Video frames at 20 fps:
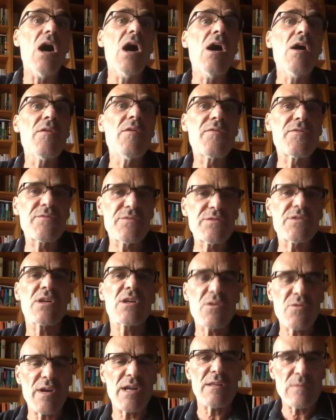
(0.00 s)
of the
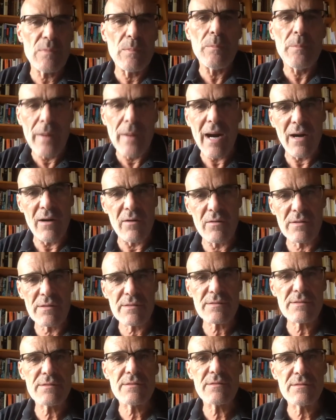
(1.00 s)
great
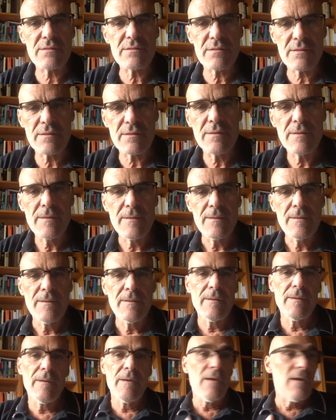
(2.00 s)
powers.
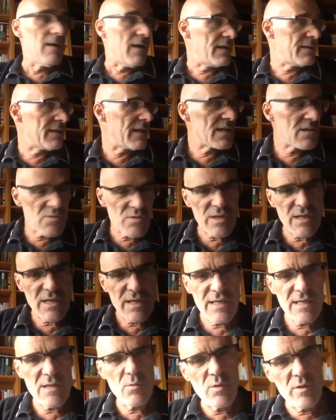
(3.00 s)
And I agree
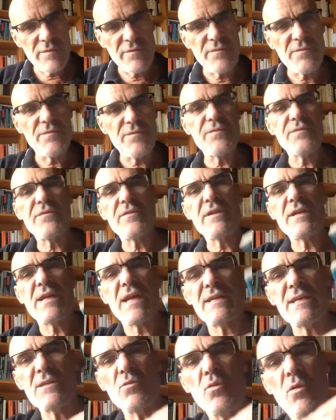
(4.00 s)
here with Kenneth